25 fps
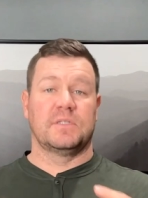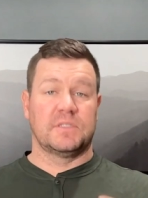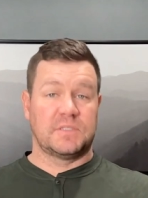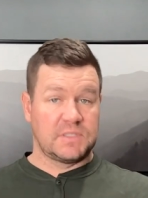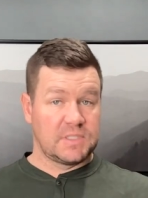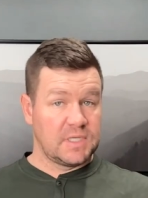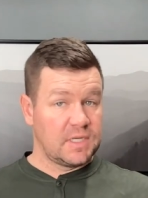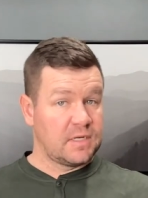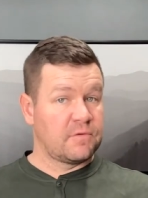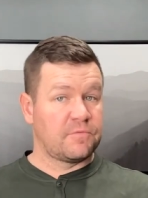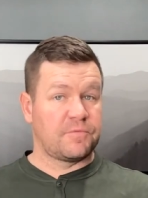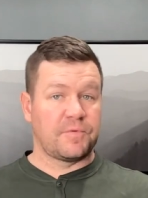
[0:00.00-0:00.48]
to
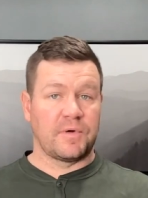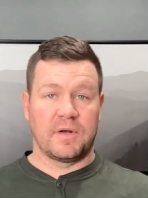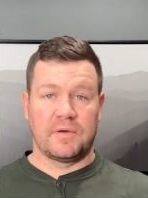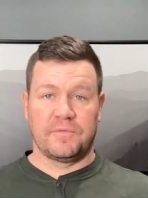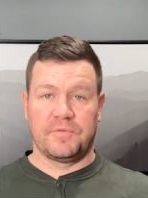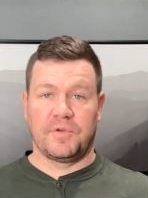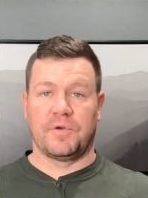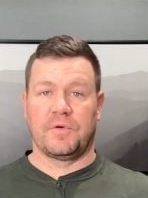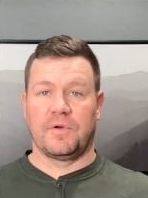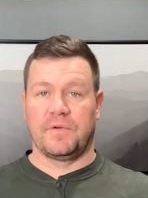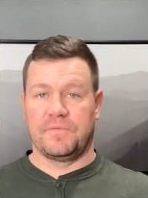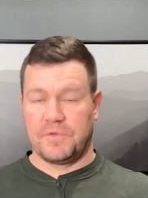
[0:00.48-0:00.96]
sit in front
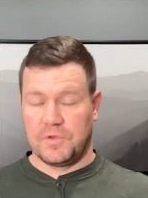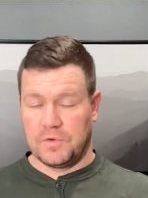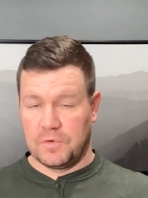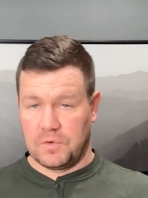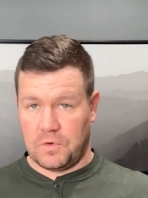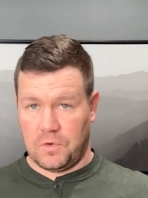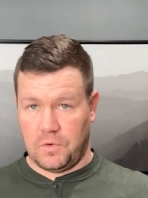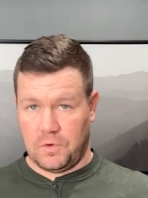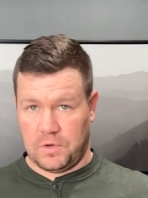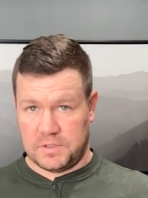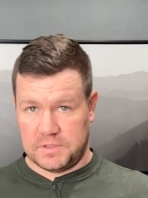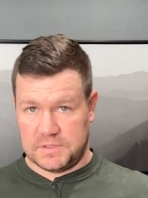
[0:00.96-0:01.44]
of your
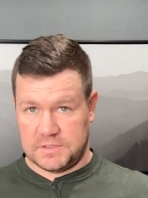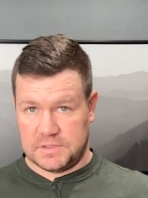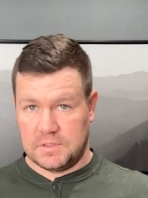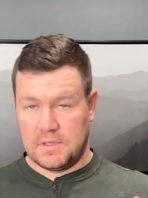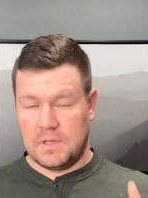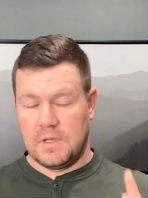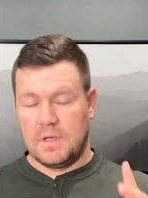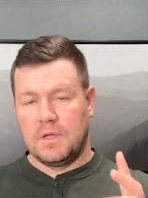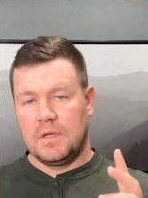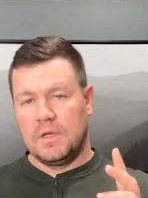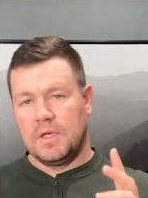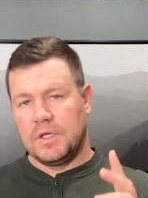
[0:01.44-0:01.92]
review course,
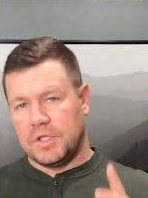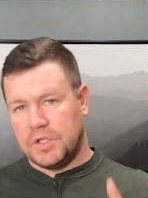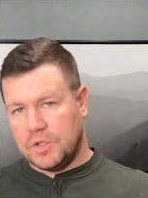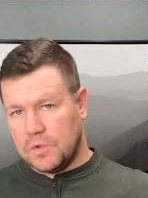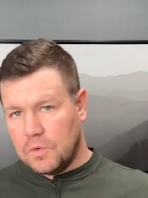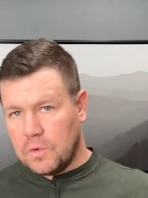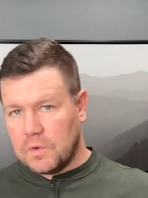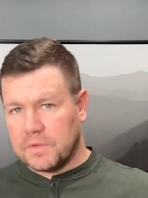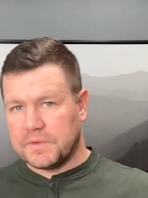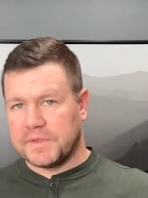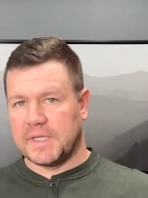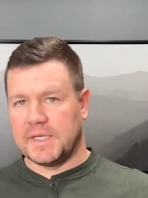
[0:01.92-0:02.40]

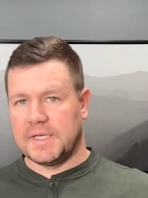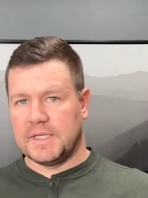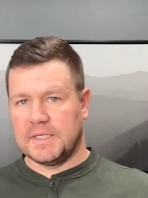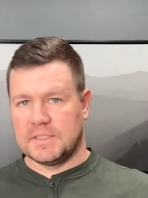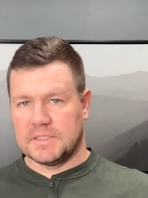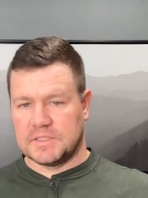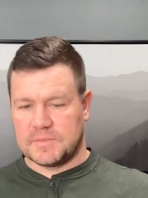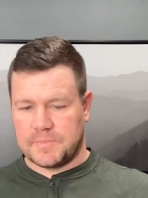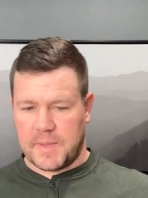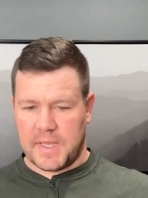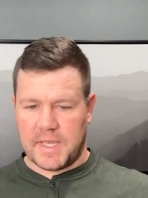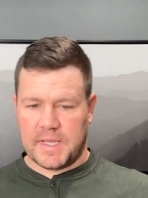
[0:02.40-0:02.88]
you only need
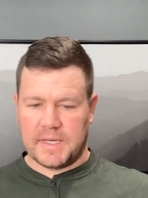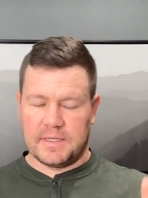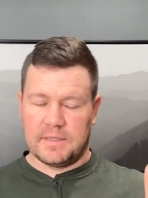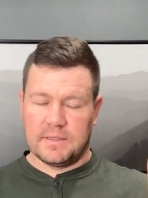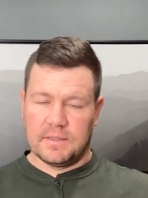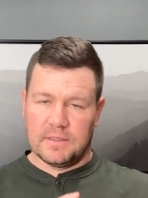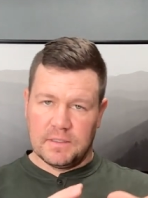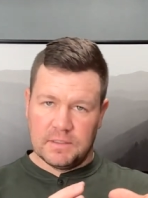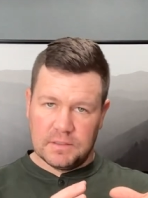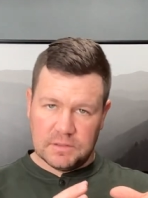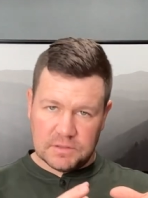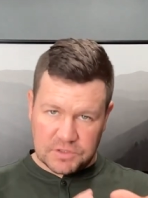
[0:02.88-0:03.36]
to spend
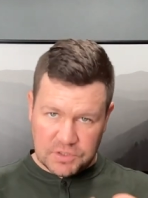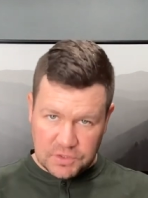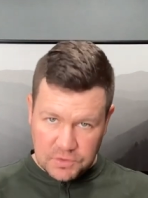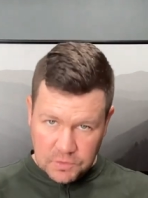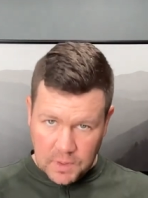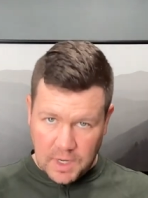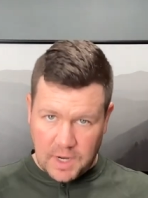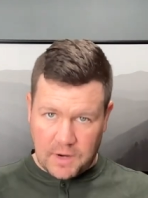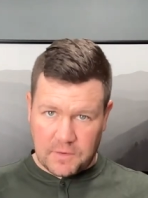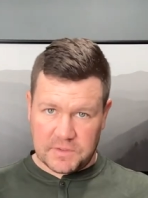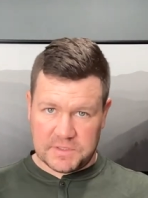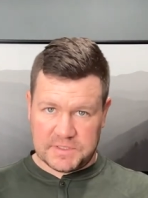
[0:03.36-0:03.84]

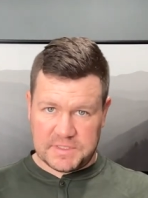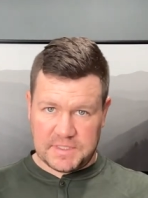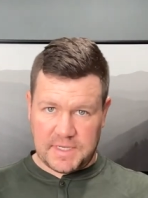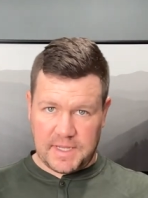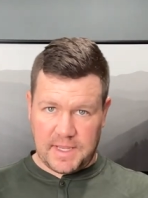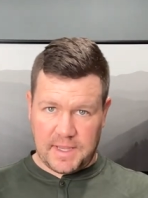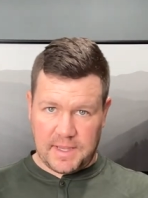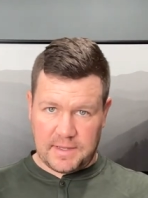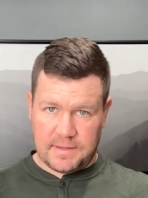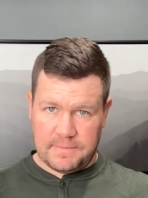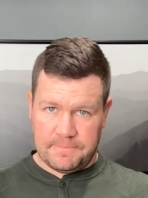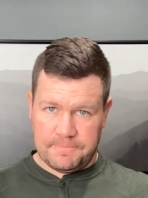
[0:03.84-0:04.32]
two hours a
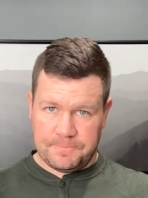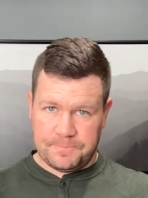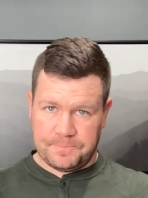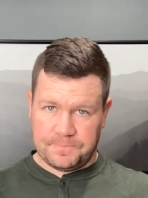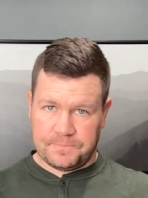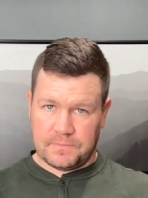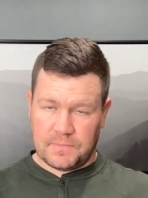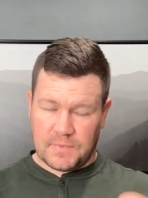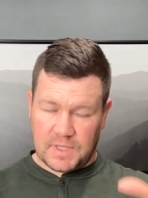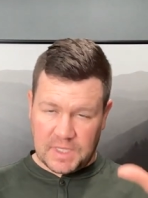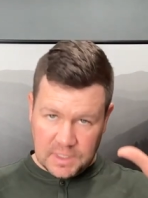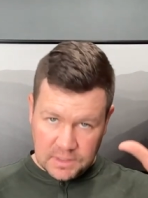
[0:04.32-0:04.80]
day
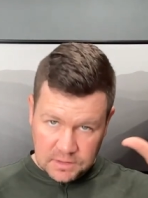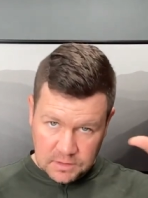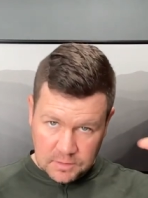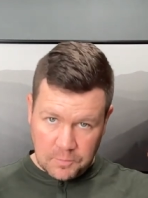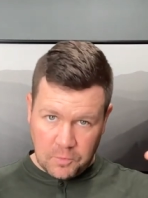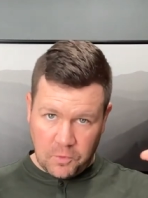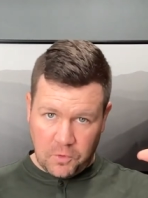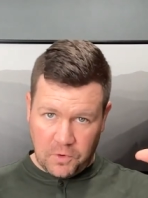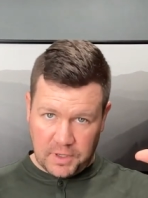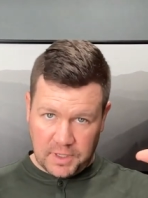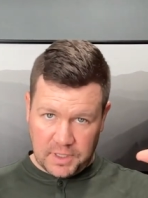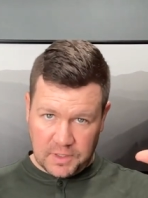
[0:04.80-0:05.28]
in the
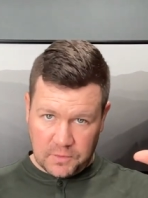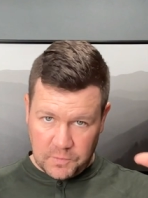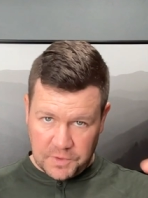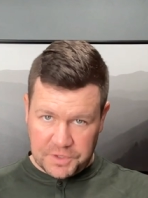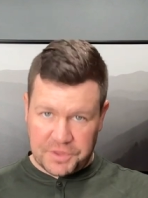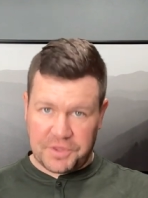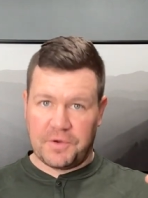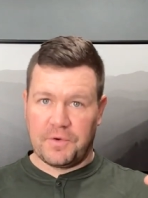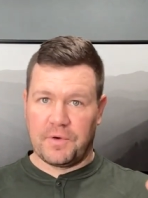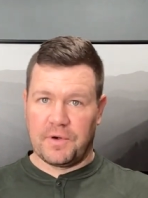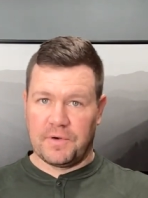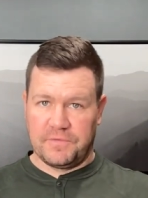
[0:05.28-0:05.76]
morning
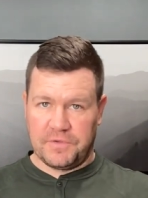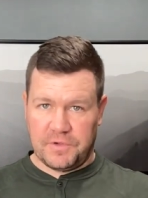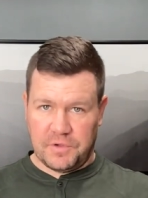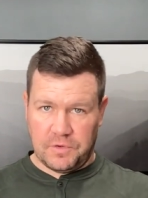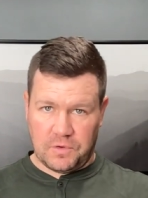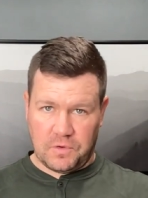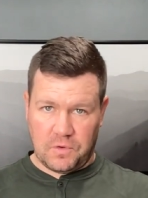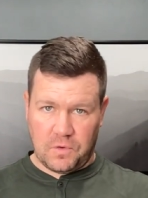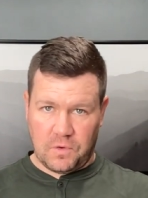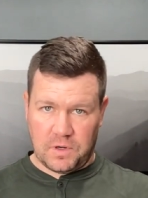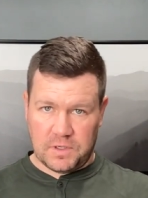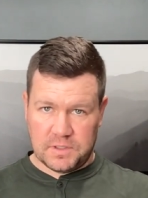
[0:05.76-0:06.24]
with your
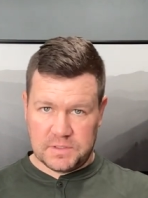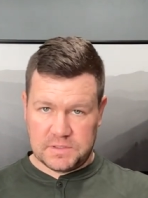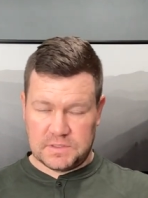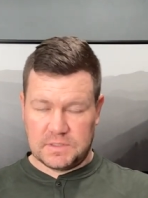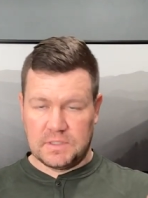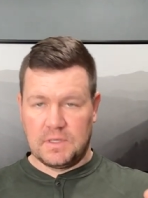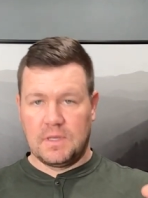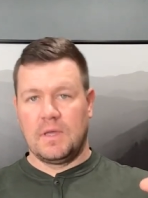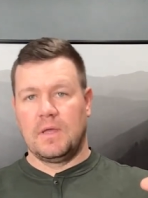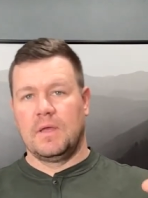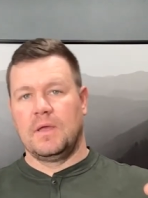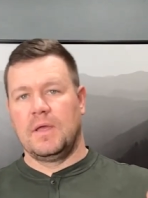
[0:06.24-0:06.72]
review course,